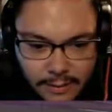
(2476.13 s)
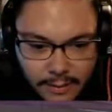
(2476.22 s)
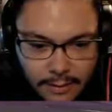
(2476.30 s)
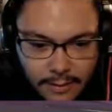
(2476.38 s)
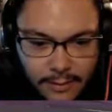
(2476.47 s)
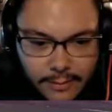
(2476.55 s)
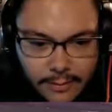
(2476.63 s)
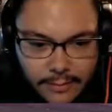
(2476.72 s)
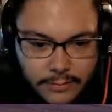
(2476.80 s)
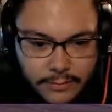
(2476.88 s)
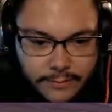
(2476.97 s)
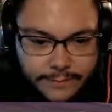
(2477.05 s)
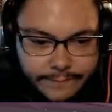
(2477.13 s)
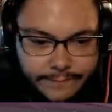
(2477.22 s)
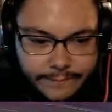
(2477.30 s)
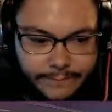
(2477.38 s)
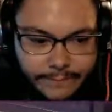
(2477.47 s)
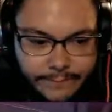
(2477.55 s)

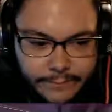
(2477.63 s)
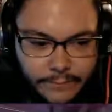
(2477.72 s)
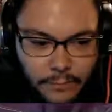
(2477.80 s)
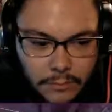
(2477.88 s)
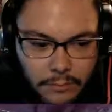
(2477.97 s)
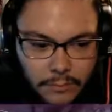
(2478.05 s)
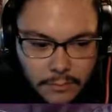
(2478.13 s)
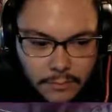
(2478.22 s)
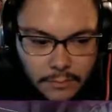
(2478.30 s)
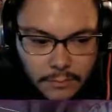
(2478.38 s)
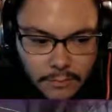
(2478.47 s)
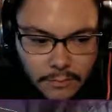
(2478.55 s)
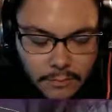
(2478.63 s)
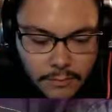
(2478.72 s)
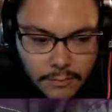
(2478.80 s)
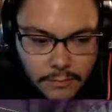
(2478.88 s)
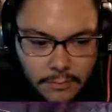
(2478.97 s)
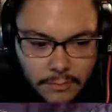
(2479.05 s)

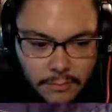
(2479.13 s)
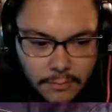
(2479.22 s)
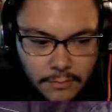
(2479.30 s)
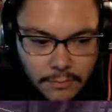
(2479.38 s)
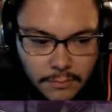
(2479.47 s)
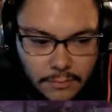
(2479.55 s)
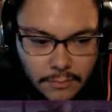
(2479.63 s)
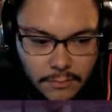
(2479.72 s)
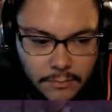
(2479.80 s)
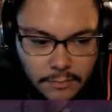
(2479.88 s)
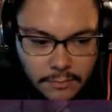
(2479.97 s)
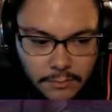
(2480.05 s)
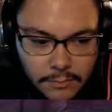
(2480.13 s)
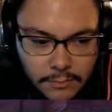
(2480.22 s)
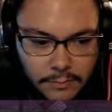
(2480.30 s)
(silence)